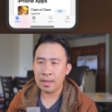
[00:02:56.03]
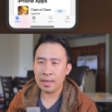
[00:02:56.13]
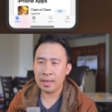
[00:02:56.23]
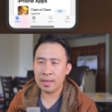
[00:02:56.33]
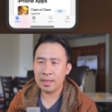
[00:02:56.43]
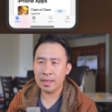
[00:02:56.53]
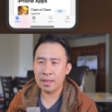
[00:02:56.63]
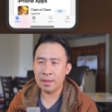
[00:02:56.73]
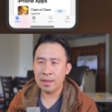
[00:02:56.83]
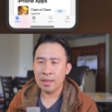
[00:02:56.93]
and
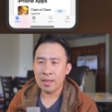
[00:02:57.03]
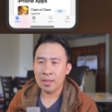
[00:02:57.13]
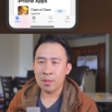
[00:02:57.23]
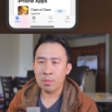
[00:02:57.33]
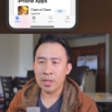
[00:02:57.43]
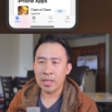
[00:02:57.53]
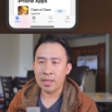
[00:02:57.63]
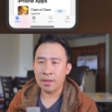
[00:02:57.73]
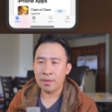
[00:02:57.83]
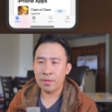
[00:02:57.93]
uh,
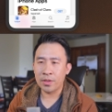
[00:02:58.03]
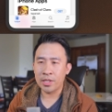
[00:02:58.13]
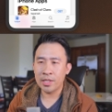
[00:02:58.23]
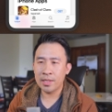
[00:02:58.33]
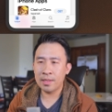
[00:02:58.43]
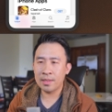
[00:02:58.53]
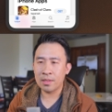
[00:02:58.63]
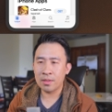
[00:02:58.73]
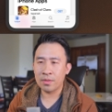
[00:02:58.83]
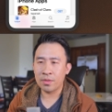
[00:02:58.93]
big
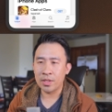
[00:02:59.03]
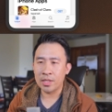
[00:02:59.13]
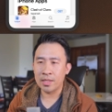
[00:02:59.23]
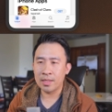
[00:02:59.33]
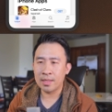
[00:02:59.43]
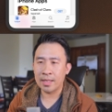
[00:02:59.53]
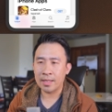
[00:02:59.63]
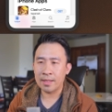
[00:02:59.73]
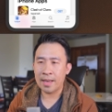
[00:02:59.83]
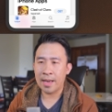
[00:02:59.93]
fridges or fridges like